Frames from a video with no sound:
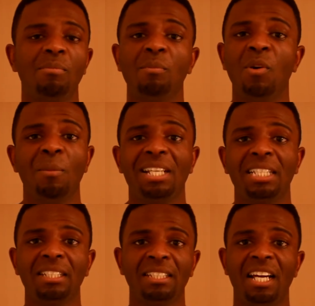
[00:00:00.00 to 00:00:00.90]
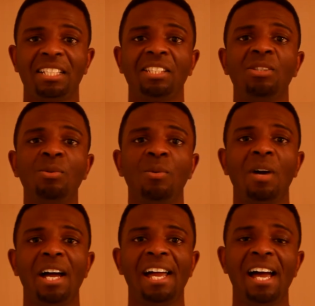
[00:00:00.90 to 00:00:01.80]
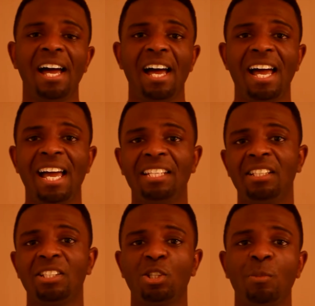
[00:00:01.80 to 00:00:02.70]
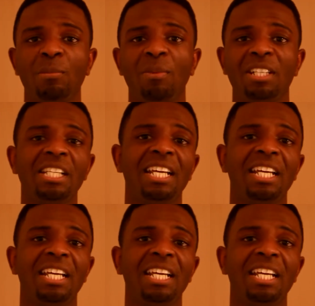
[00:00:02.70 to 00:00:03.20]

more money. I had a shopping budget,